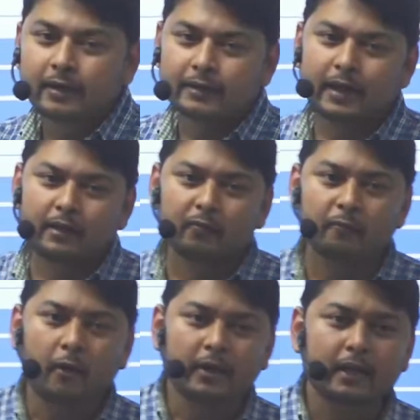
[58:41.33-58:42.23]
Then
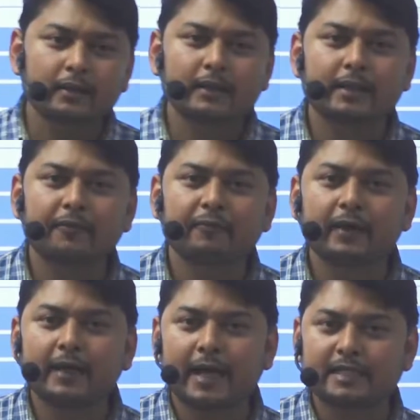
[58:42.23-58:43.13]
what are the
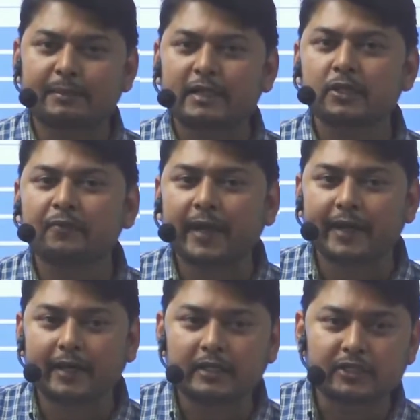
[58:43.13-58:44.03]
different aspects of
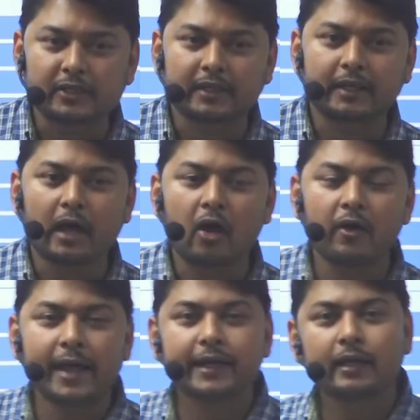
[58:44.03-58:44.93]
agriculture, that how
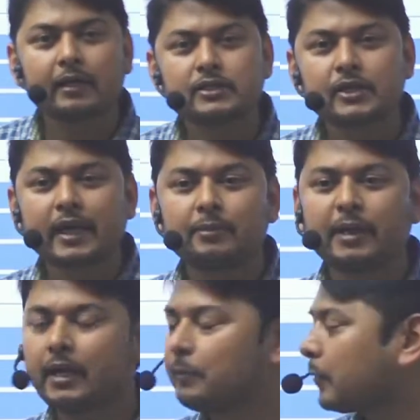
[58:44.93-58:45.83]
agriculture can
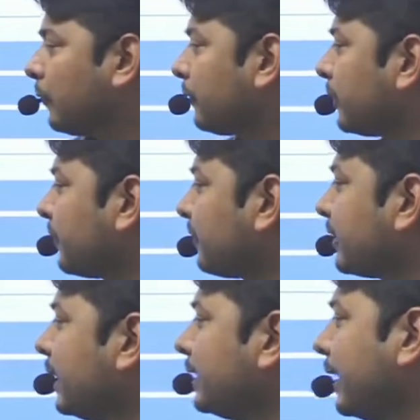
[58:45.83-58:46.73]
be improved?
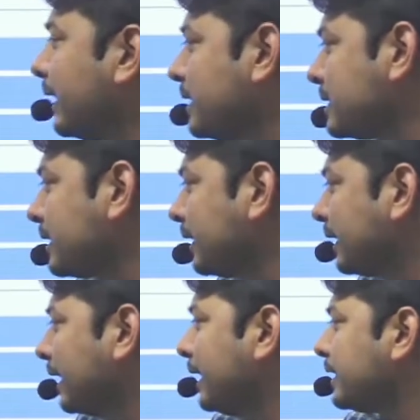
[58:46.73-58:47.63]
Then there is
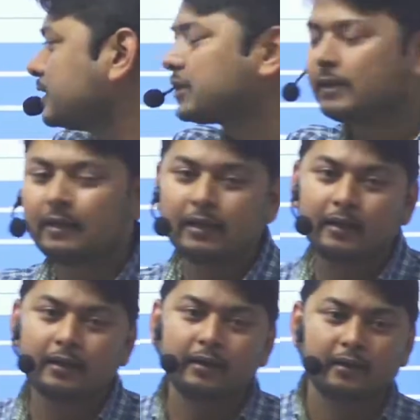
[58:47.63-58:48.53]
tillage.
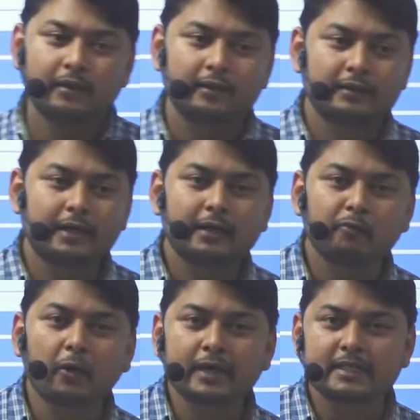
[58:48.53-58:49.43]
That
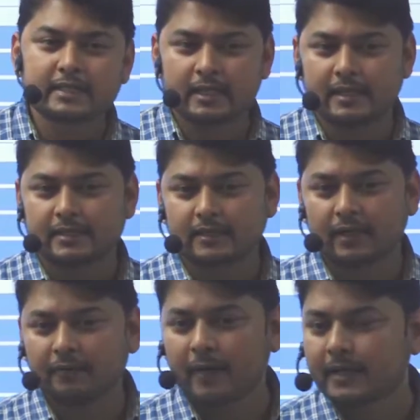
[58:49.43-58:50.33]
what is tillage?
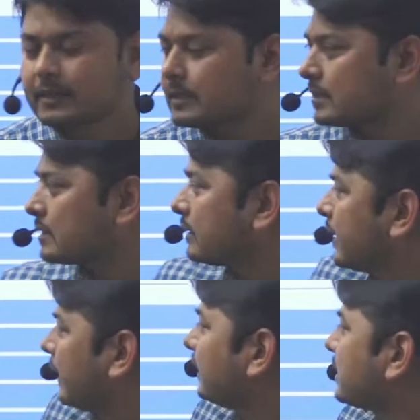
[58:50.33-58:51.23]
If I just
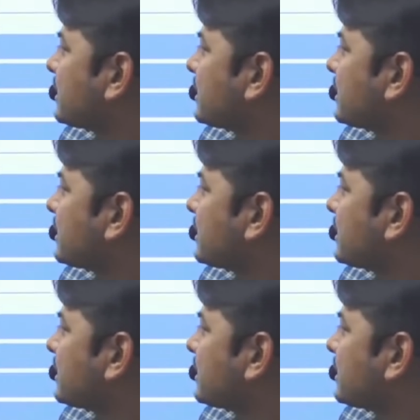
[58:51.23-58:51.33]
take this